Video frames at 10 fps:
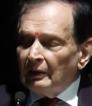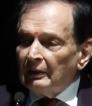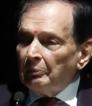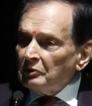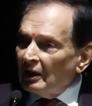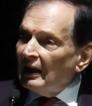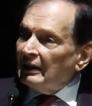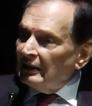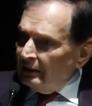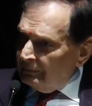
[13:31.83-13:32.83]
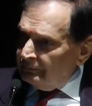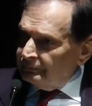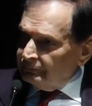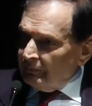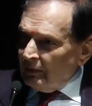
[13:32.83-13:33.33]
There is a lady
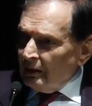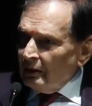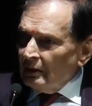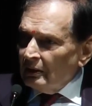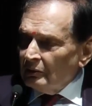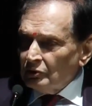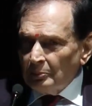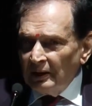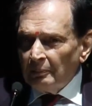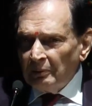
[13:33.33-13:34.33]
who's been